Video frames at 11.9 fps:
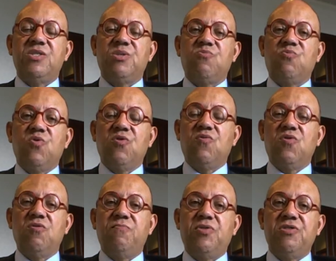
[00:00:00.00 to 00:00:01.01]
as a
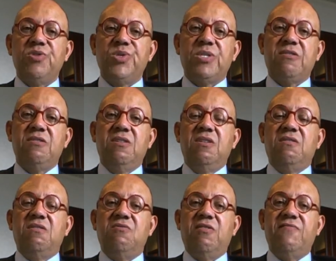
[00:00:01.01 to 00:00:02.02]
rural person,
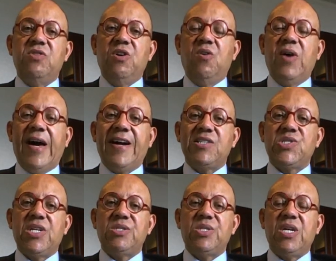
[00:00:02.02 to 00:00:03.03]
you have no
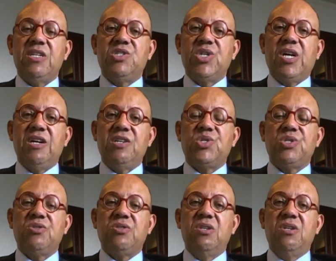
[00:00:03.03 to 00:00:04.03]
access to
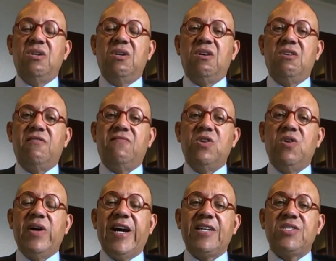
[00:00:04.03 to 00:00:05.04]
education, you have
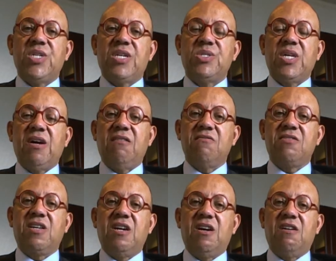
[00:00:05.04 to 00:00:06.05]
no access to
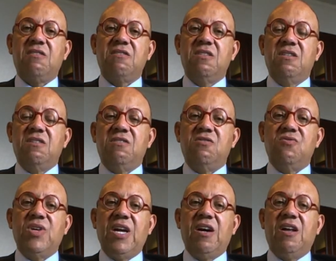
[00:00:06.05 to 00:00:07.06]
health care, you
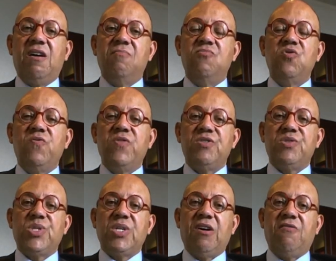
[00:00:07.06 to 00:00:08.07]
cannot move
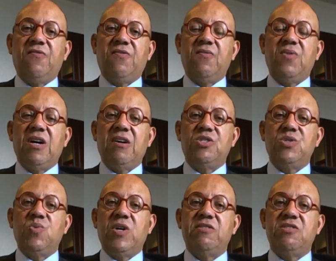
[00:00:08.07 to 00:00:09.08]
yourself
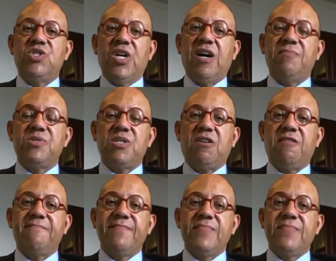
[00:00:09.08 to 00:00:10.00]
to where the jobs are.